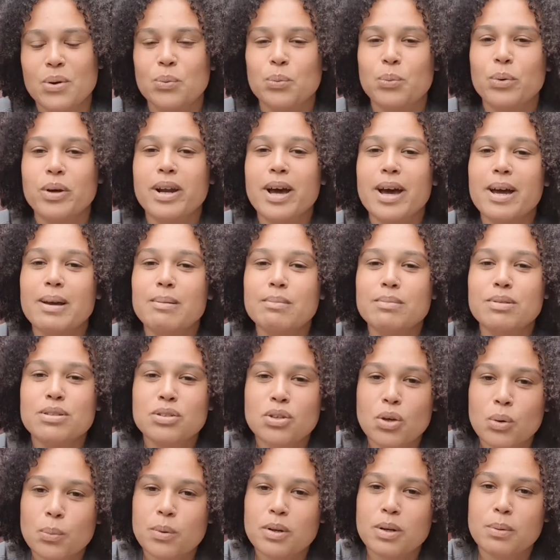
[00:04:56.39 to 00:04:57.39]
When I'm
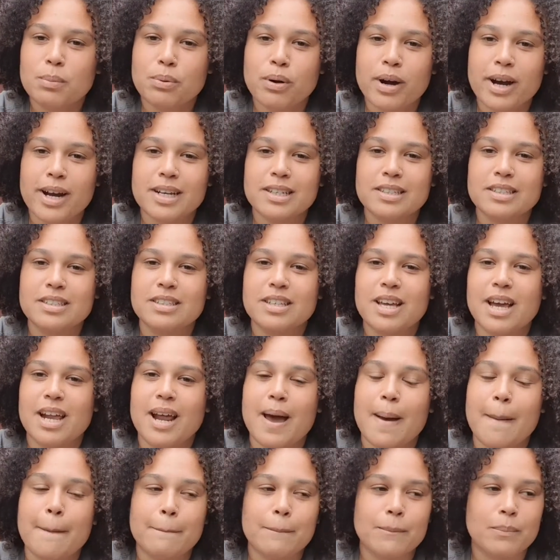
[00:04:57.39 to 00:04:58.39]
super depressed and
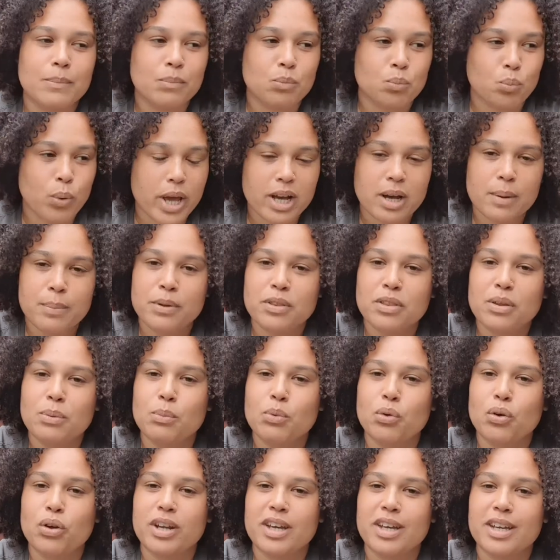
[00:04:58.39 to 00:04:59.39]
I wake up in the
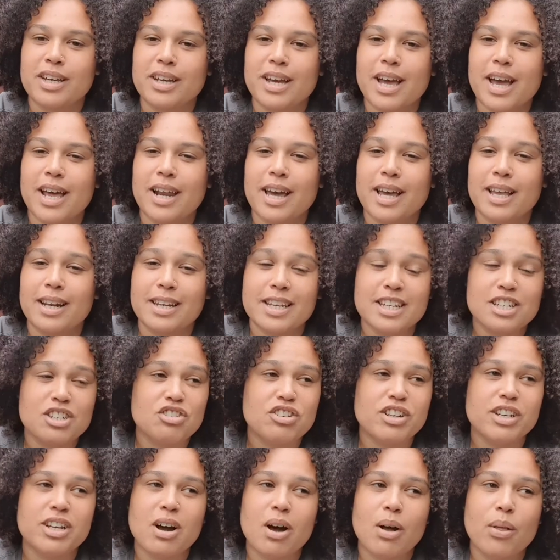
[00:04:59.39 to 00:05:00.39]
morning and I
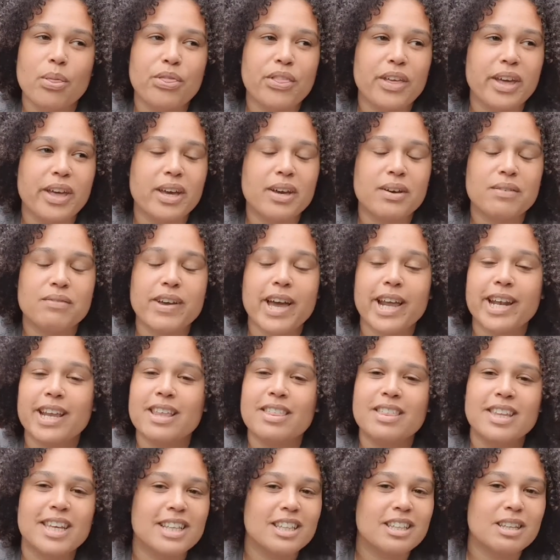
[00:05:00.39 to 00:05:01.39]
literally can't think of
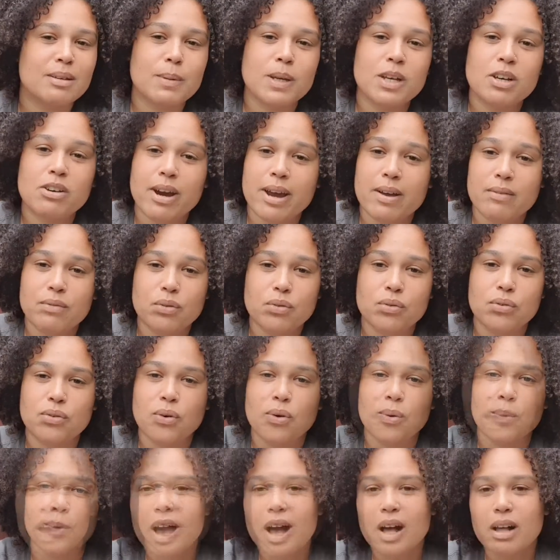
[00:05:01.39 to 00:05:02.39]
anything to be grateful
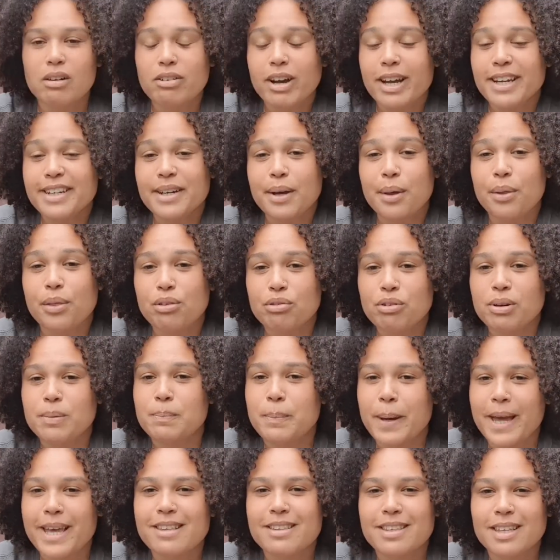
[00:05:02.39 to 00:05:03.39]
for, I'll write down 3
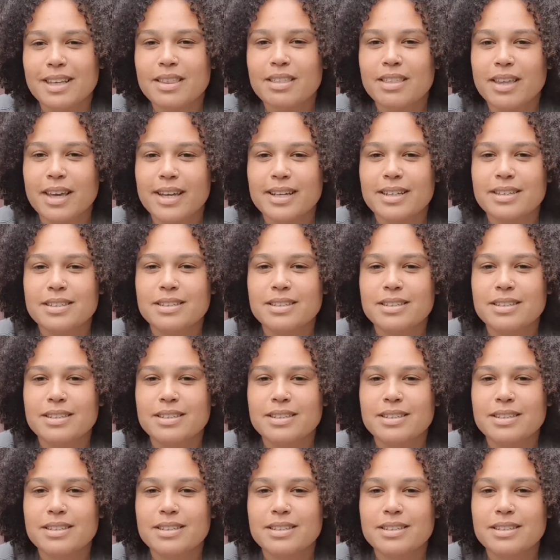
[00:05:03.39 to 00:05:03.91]
basic things.